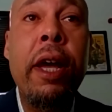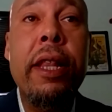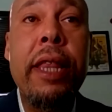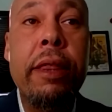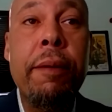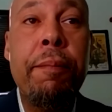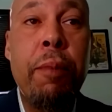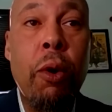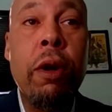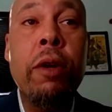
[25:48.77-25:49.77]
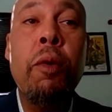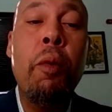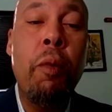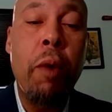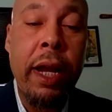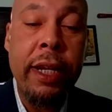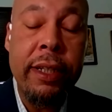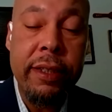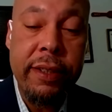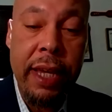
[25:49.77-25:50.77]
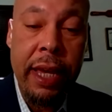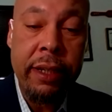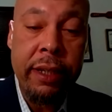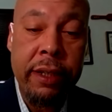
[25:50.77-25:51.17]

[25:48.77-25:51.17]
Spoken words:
that the board wanted to send